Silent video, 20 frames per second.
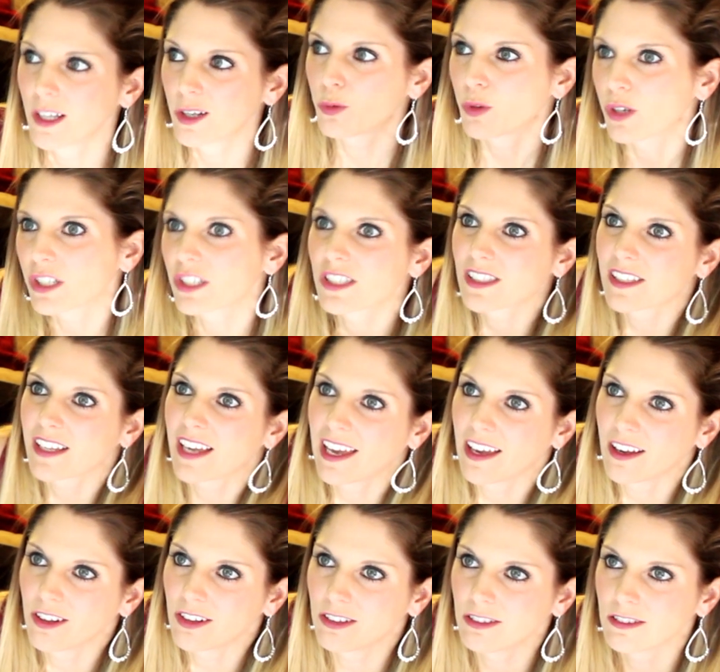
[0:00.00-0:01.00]
which
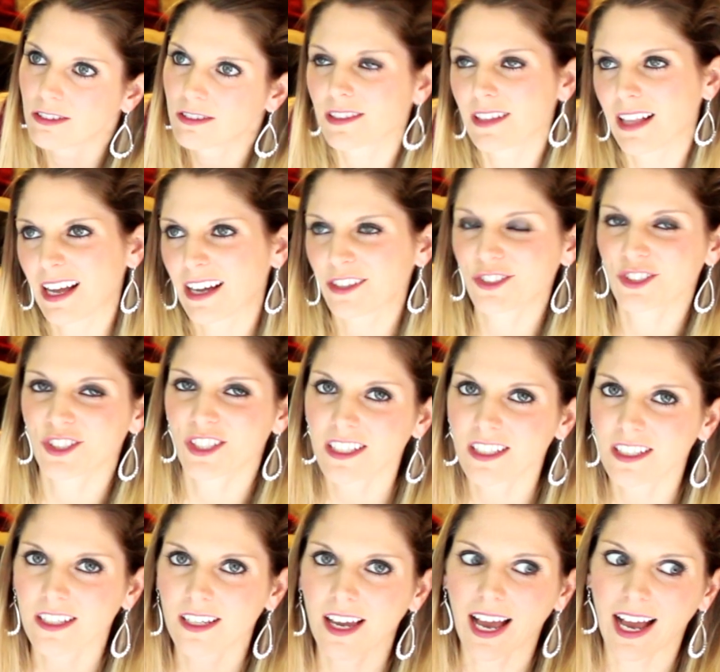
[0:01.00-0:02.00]
scale slash
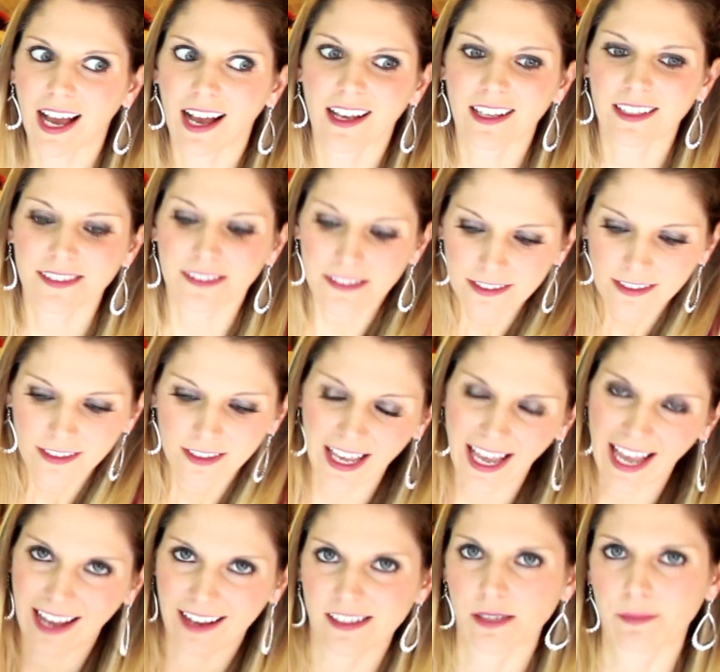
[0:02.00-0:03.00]
key has
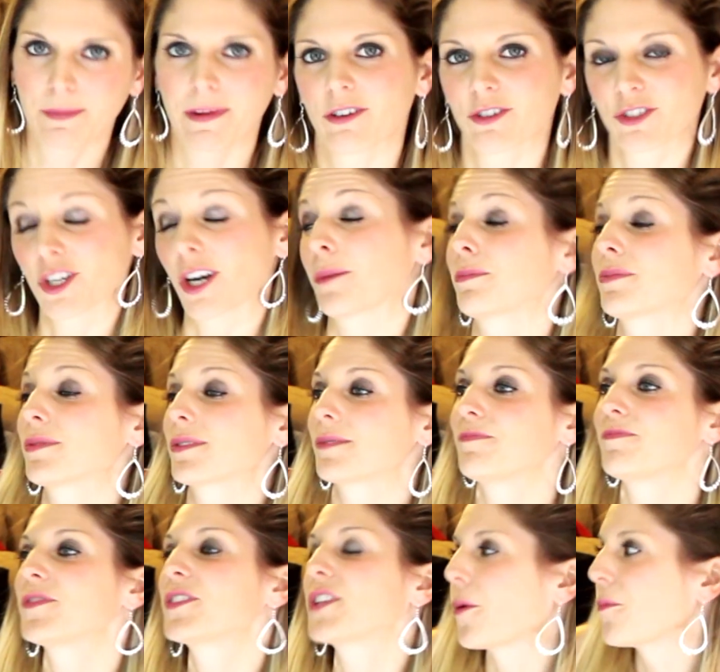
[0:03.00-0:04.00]
X amount of sharps.
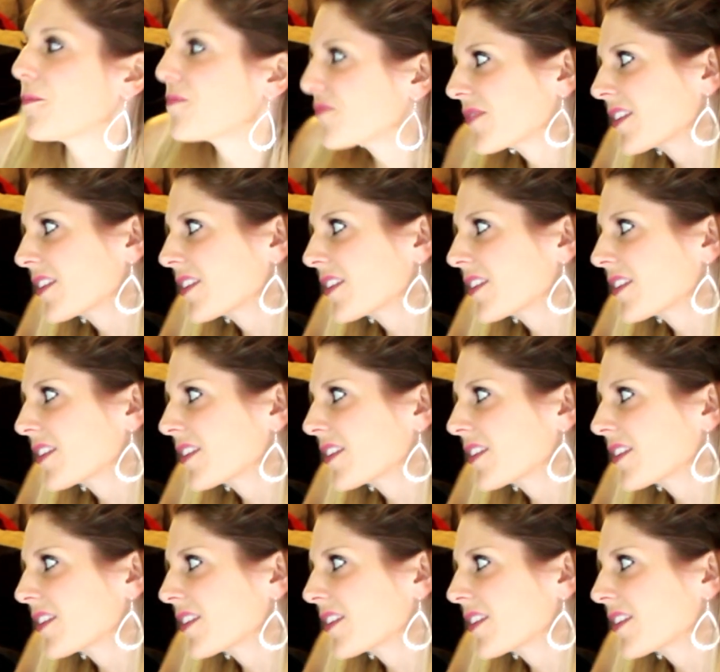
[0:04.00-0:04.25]
So